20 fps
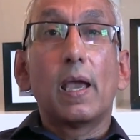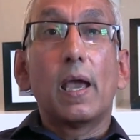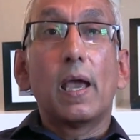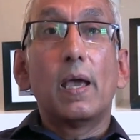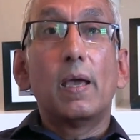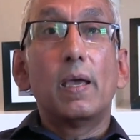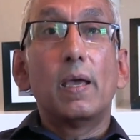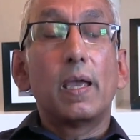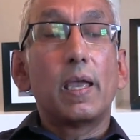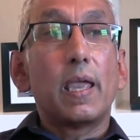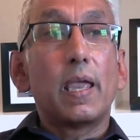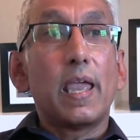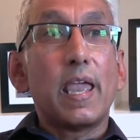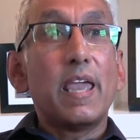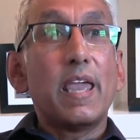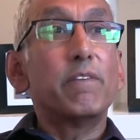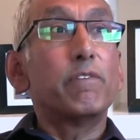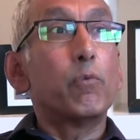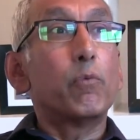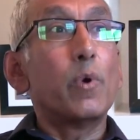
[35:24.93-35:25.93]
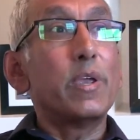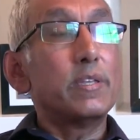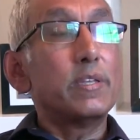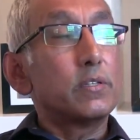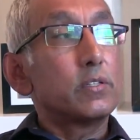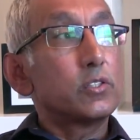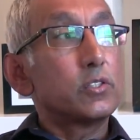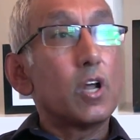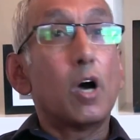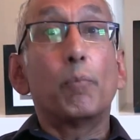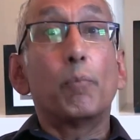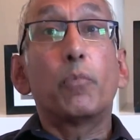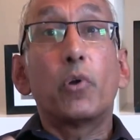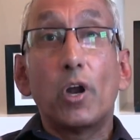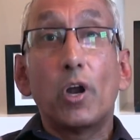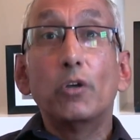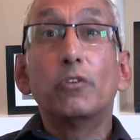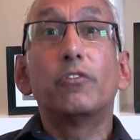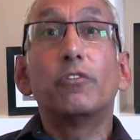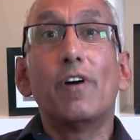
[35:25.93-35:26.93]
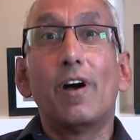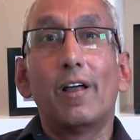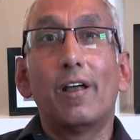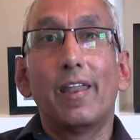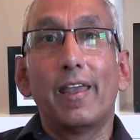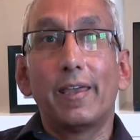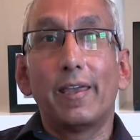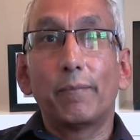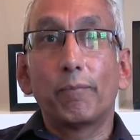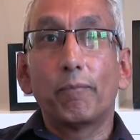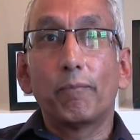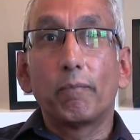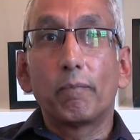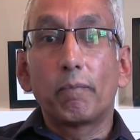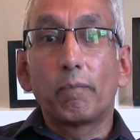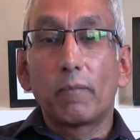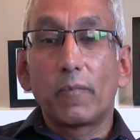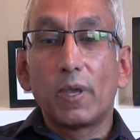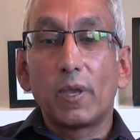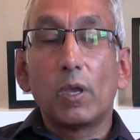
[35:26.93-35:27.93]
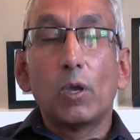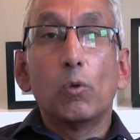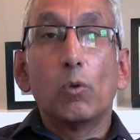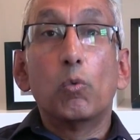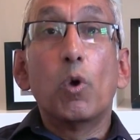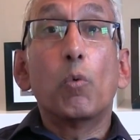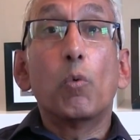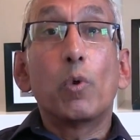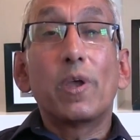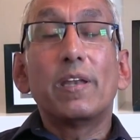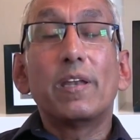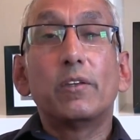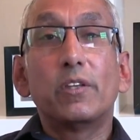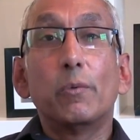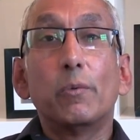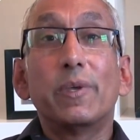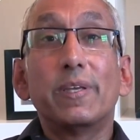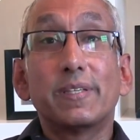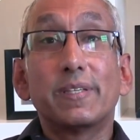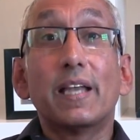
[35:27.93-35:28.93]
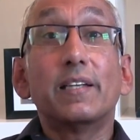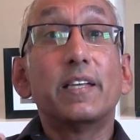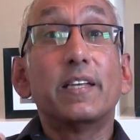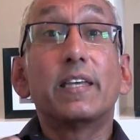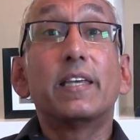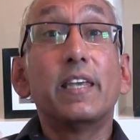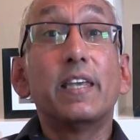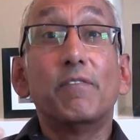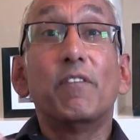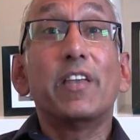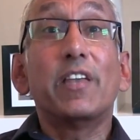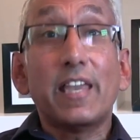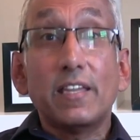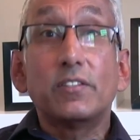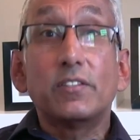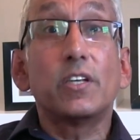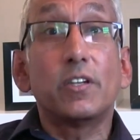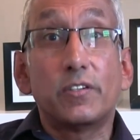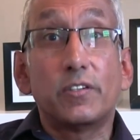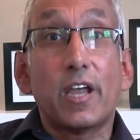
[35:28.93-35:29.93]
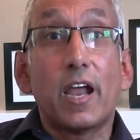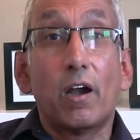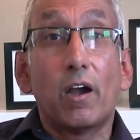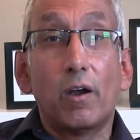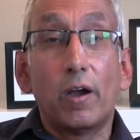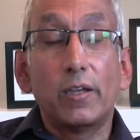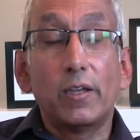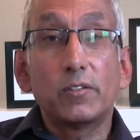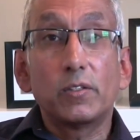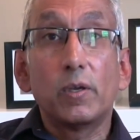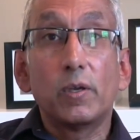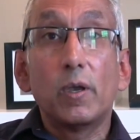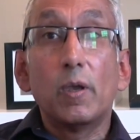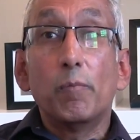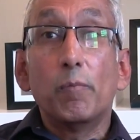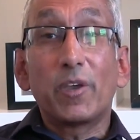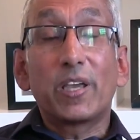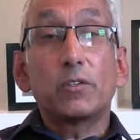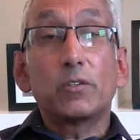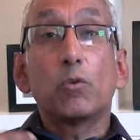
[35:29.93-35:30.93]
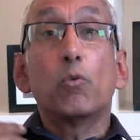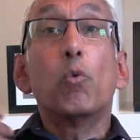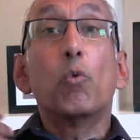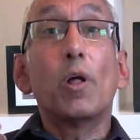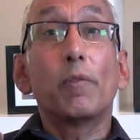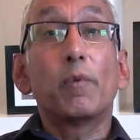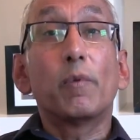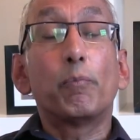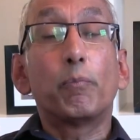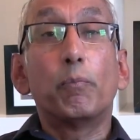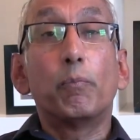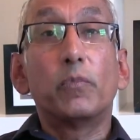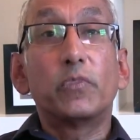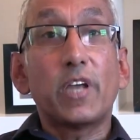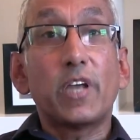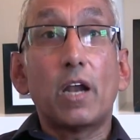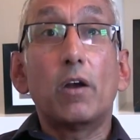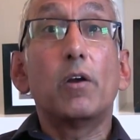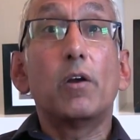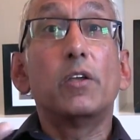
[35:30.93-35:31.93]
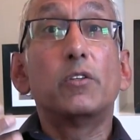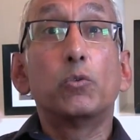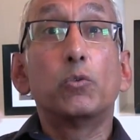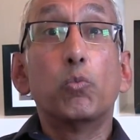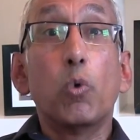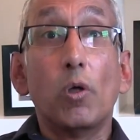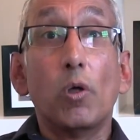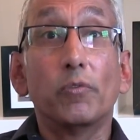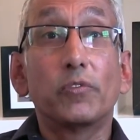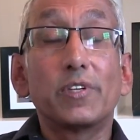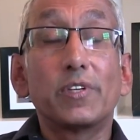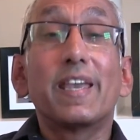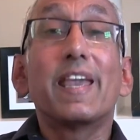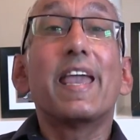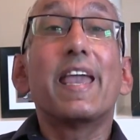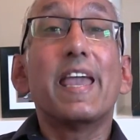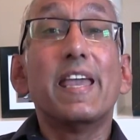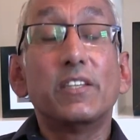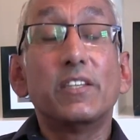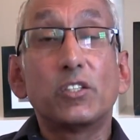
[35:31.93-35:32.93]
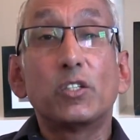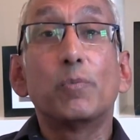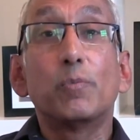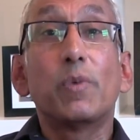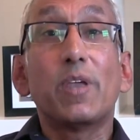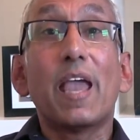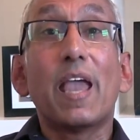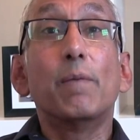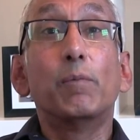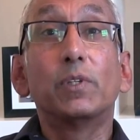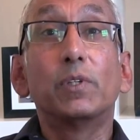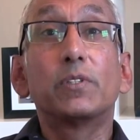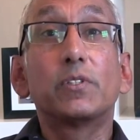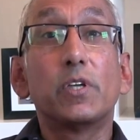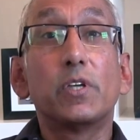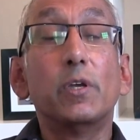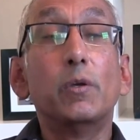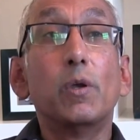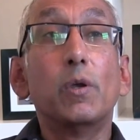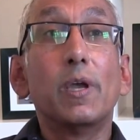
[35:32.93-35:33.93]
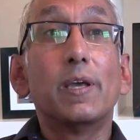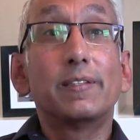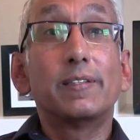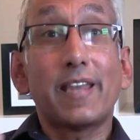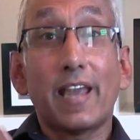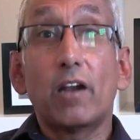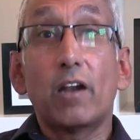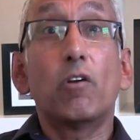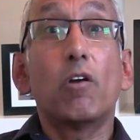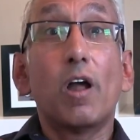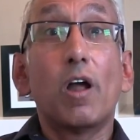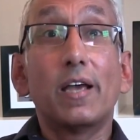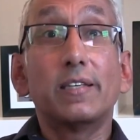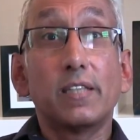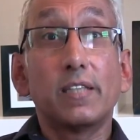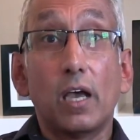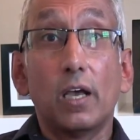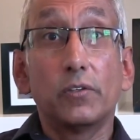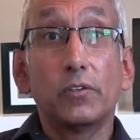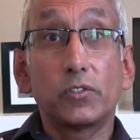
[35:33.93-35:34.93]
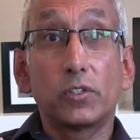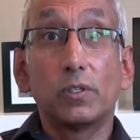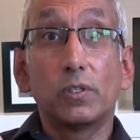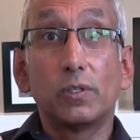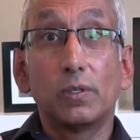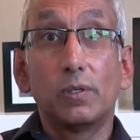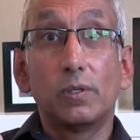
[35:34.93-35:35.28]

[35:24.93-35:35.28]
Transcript: Uh, if we start profiling, what we're doing is actually giving in to terrorists, because what the terrorists want is to be able to terrorise us.